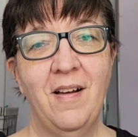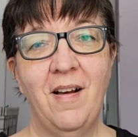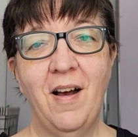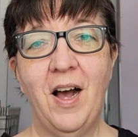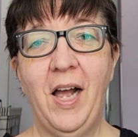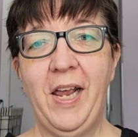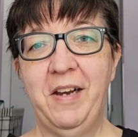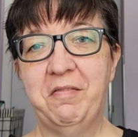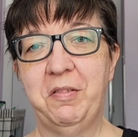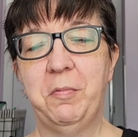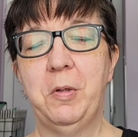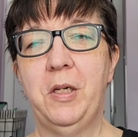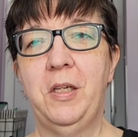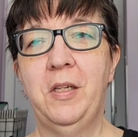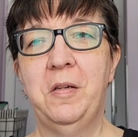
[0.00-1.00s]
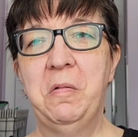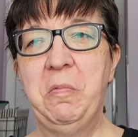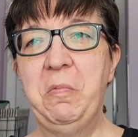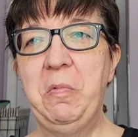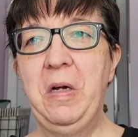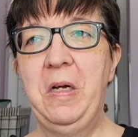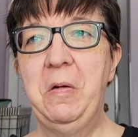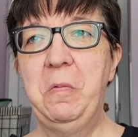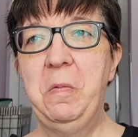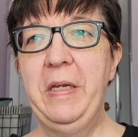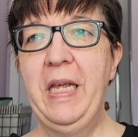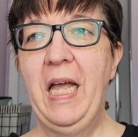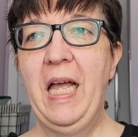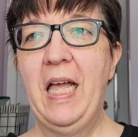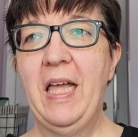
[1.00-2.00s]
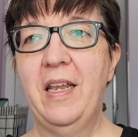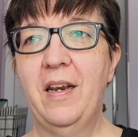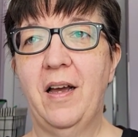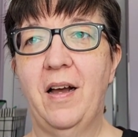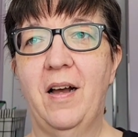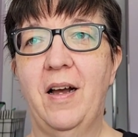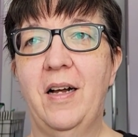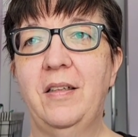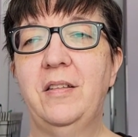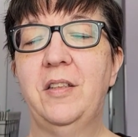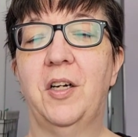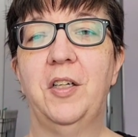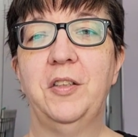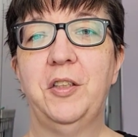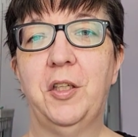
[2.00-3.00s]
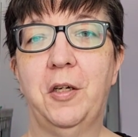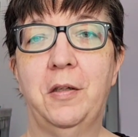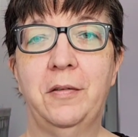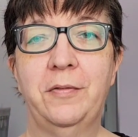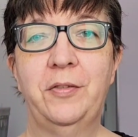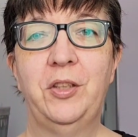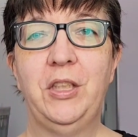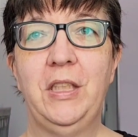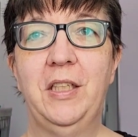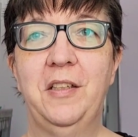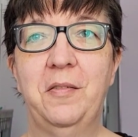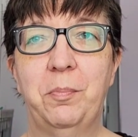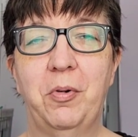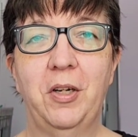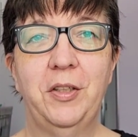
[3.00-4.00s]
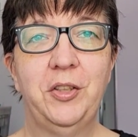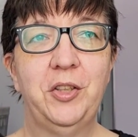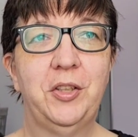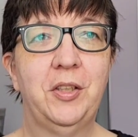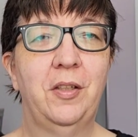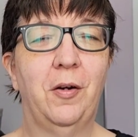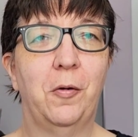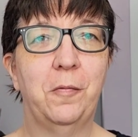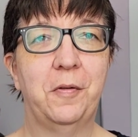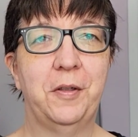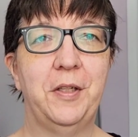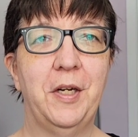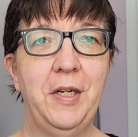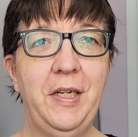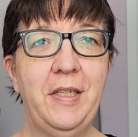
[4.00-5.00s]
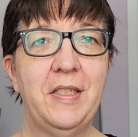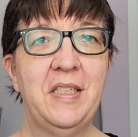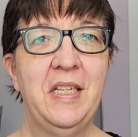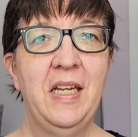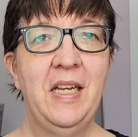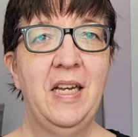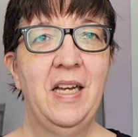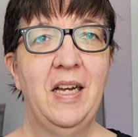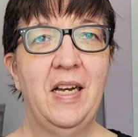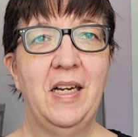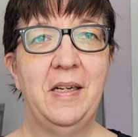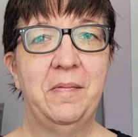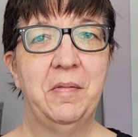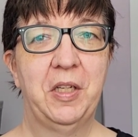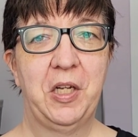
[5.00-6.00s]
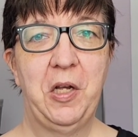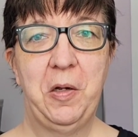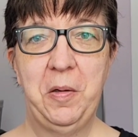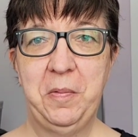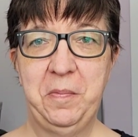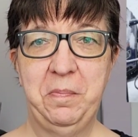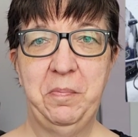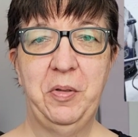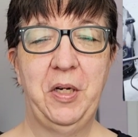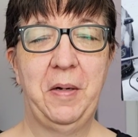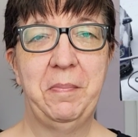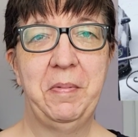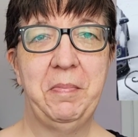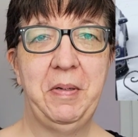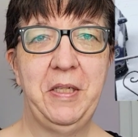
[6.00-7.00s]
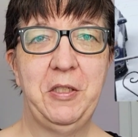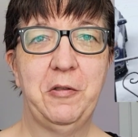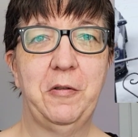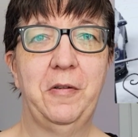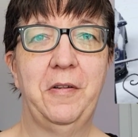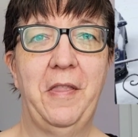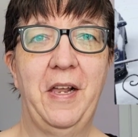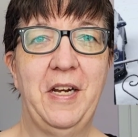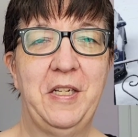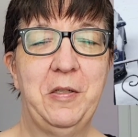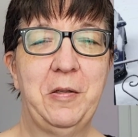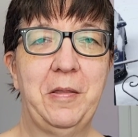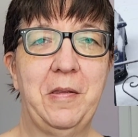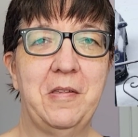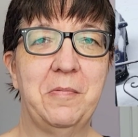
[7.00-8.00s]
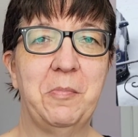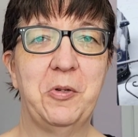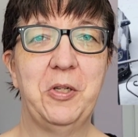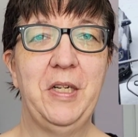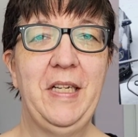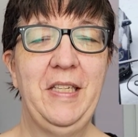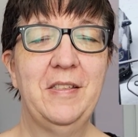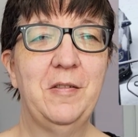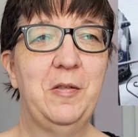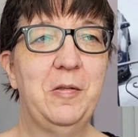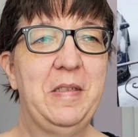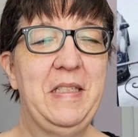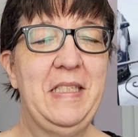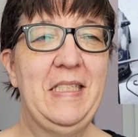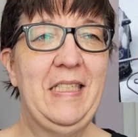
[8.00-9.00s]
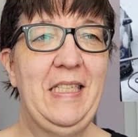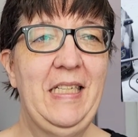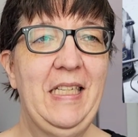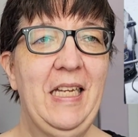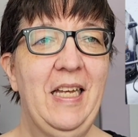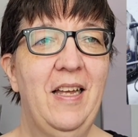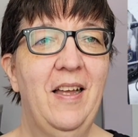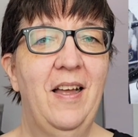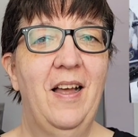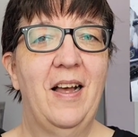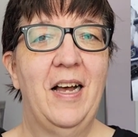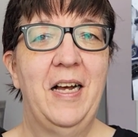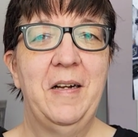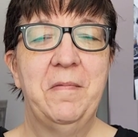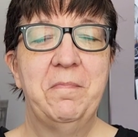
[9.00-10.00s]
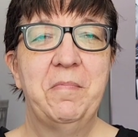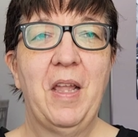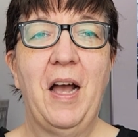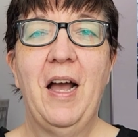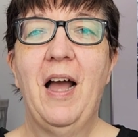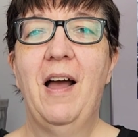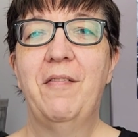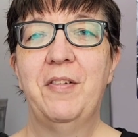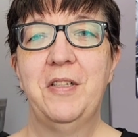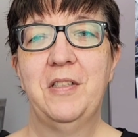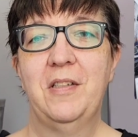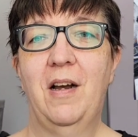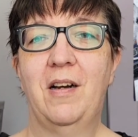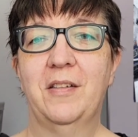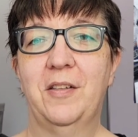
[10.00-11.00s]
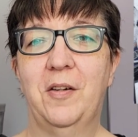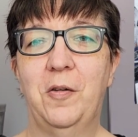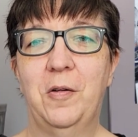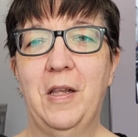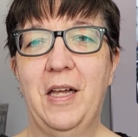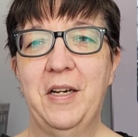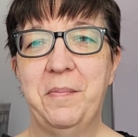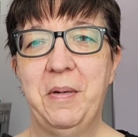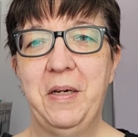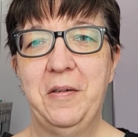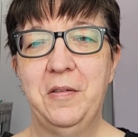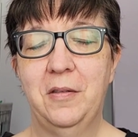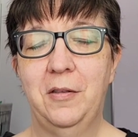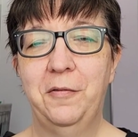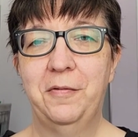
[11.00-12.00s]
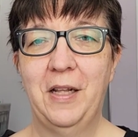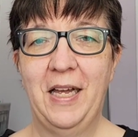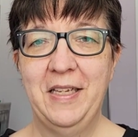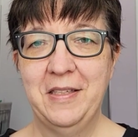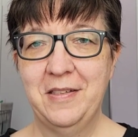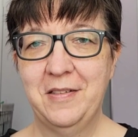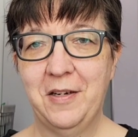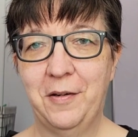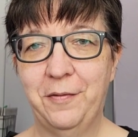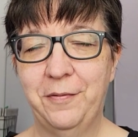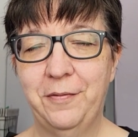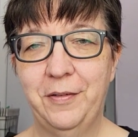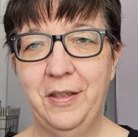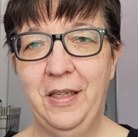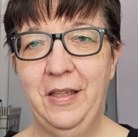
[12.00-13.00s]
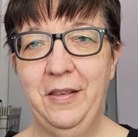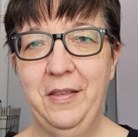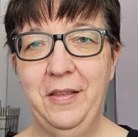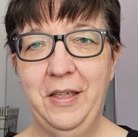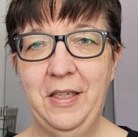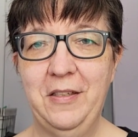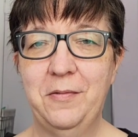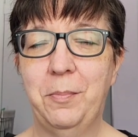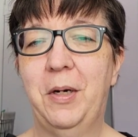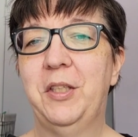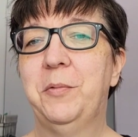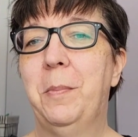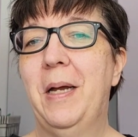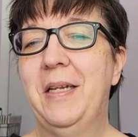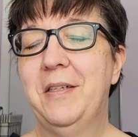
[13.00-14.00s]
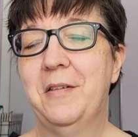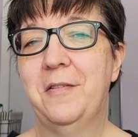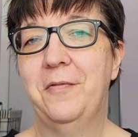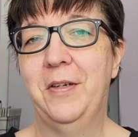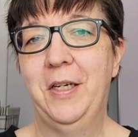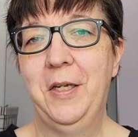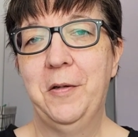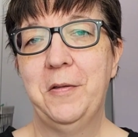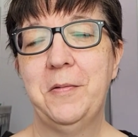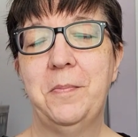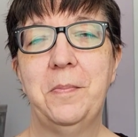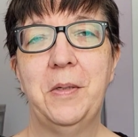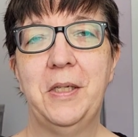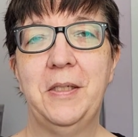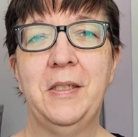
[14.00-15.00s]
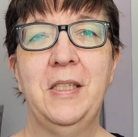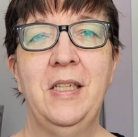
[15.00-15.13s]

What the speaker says: Hi everyone. Well, we had a touch of Sheila's brush overnight. I'll put up a picture that I took this morning so you can see. I haven't talked a whole lot about Newfoundland stuff in these March Madness videos, but